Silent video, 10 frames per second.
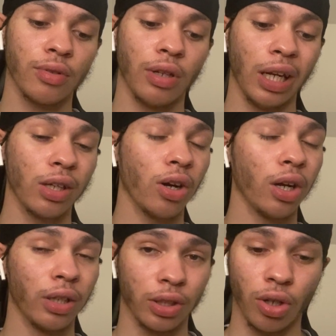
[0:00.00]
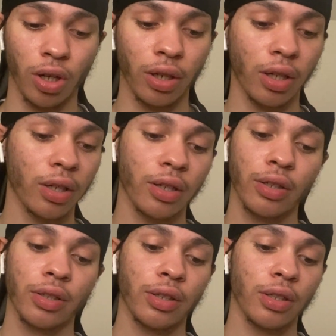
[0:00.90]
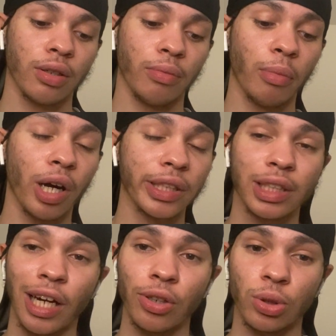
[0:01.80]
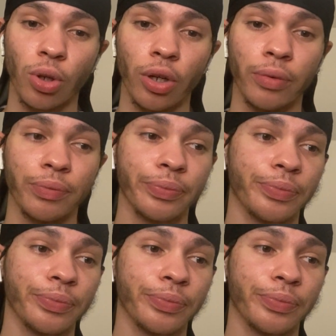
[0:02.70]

Lingard is gone. Martial's gone.